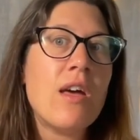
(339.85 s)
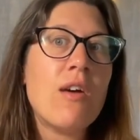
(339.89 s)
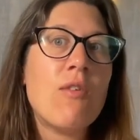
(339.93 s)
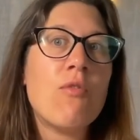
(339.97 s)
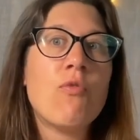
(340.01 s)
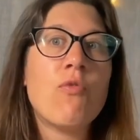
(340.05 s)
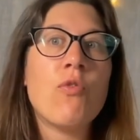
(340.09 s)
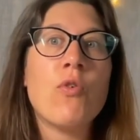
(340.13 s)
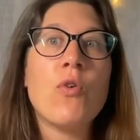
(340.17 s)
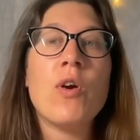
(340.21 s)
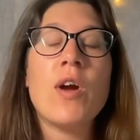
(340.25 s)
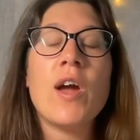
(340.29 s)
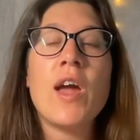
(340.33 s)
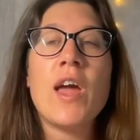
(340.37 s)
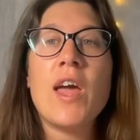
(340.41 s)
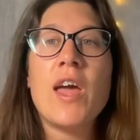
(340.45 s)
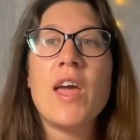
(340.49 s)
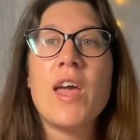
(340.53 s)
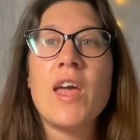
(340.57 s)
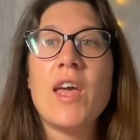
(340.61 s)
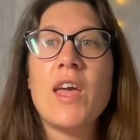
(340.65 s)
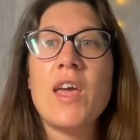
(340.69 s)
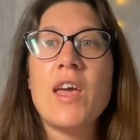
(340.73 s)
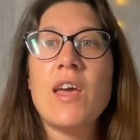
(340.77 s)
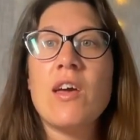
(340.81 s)
For
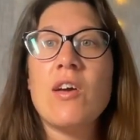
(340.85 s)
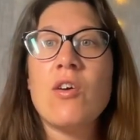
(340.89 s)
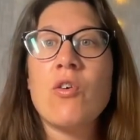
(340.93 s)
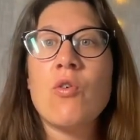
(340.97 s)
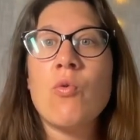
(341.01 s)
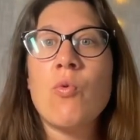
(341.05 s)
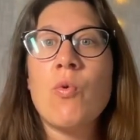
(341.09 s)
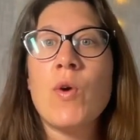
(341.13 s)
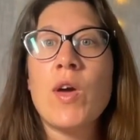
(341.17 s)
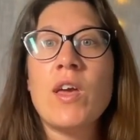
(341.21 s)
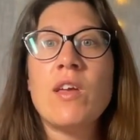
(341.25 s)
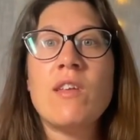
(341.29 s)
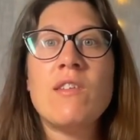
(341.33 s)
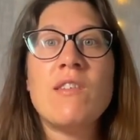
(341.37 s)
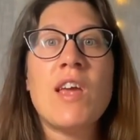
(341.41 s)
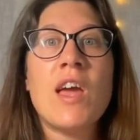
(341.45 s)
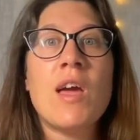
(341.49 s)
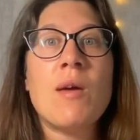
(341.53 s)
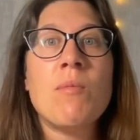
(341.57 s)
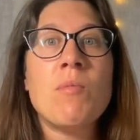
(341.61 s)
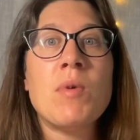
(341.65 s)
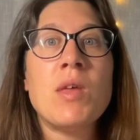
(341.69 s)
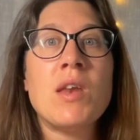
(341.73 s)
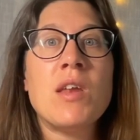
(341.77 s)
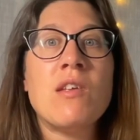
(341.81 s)
a quick
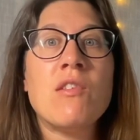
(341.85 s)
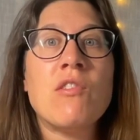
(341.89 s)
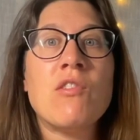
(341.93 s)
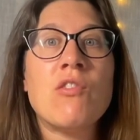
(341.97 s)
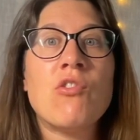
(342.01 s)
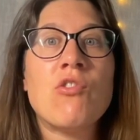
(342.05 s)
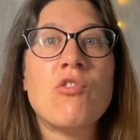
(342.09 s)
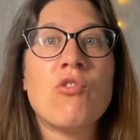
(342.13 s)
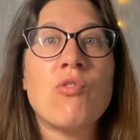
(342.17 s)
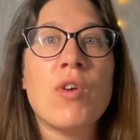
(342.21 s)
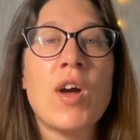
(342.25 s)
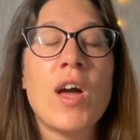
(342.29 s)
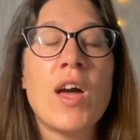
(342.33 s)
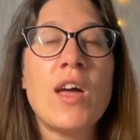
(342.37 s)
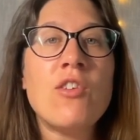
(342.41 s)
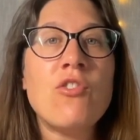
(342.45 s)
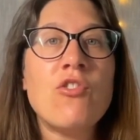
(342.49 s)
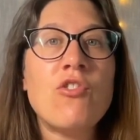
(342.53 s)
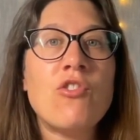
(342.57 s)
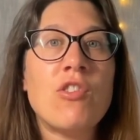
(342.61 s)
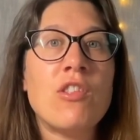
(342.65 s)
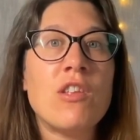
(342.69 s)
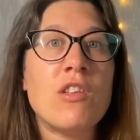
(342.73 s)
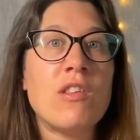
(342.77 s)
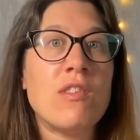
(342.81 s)
10-minute
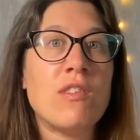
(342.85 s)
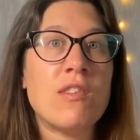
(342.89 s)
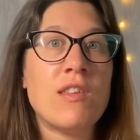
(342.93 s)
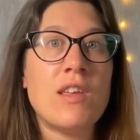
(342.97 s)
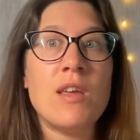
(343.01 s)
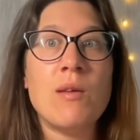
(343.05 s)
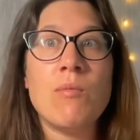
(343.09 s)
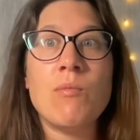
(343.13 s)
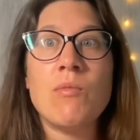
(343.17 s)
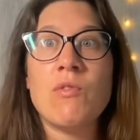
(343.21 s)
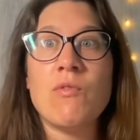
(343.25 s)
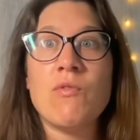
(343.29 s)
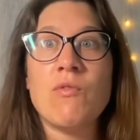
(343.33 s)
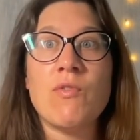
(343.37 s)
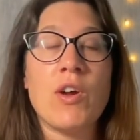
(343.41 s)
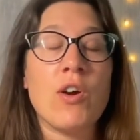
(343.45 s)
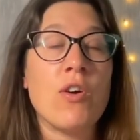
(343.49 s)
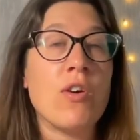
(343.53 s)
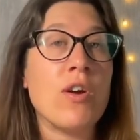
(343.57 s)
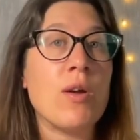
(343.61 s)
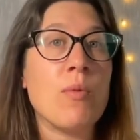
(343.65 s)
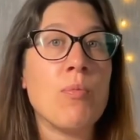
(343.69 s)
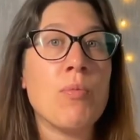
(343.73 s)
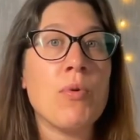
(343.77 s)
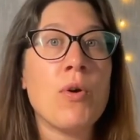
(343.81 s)
stretch, this seemed
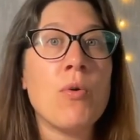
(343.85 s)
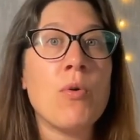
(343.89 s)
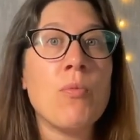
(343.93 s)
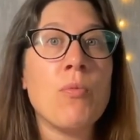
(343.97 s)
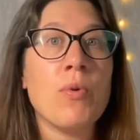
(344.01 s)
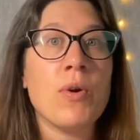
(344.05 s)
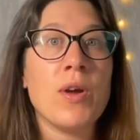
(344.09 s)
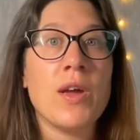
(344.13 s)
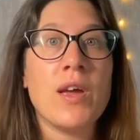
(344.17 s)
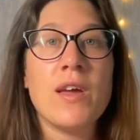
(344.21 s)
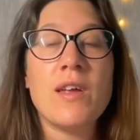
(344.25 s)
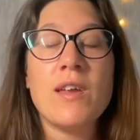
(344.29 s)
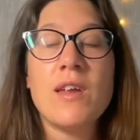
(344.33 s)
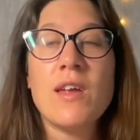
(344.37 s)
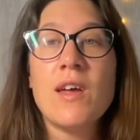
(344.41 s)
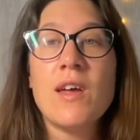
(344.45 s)
very appropriate.